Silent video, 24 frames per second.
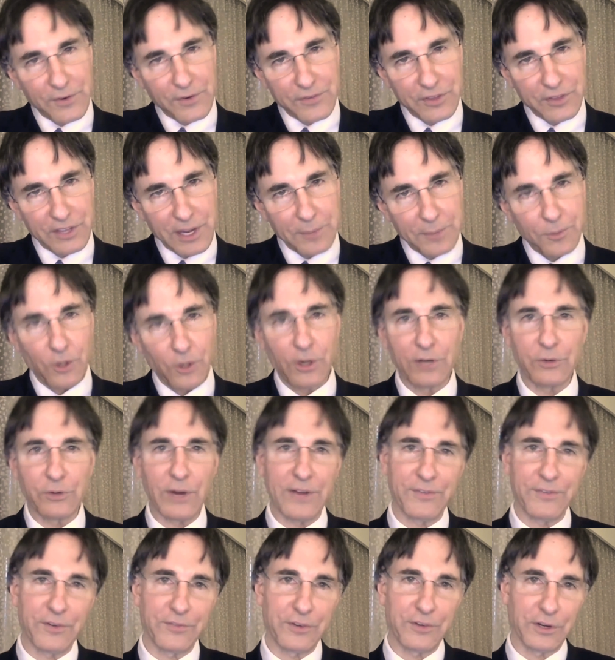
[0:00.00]
for them or
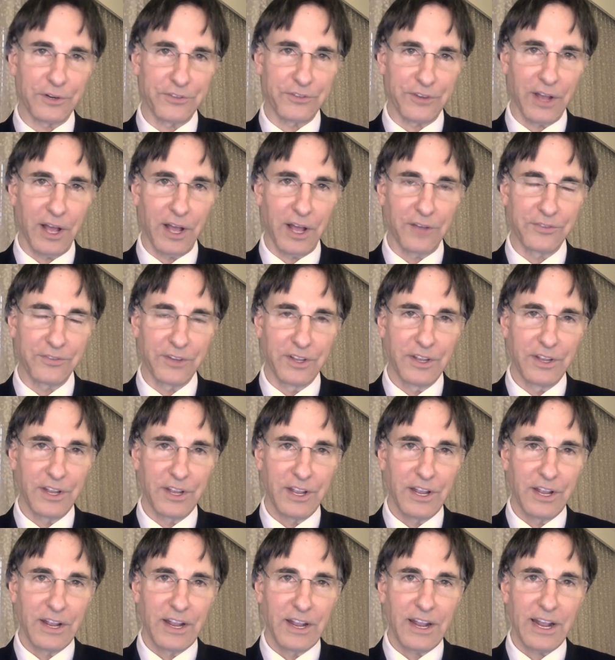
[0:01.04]
ungrateful for yourself.
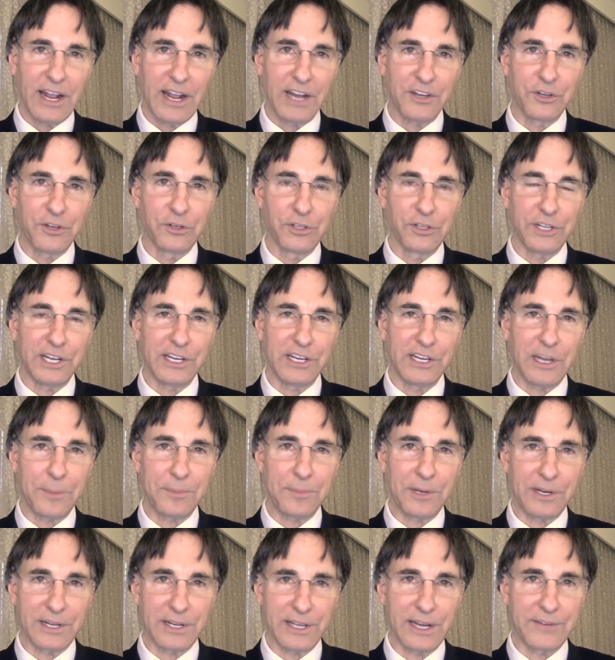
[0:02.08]
And you'll end up
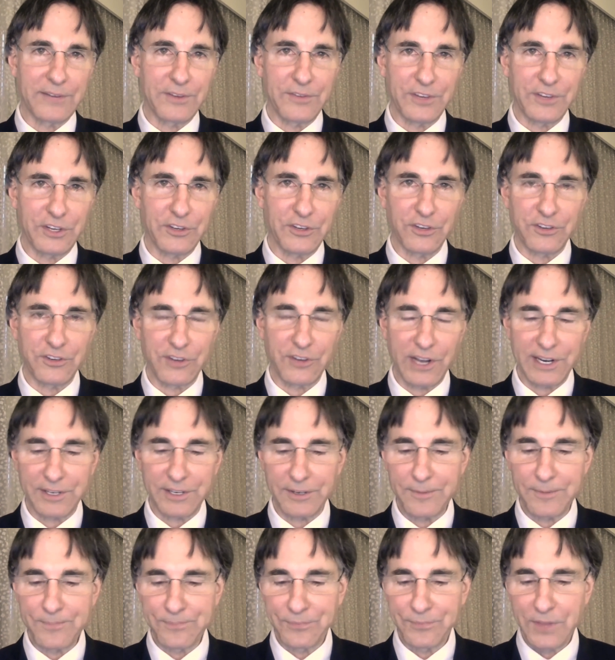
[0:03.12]
in a kind of a vicious
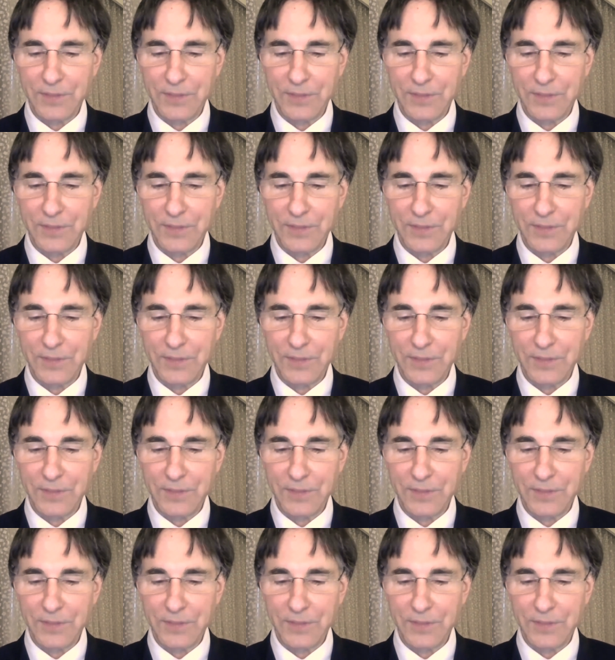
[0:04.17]
cycle.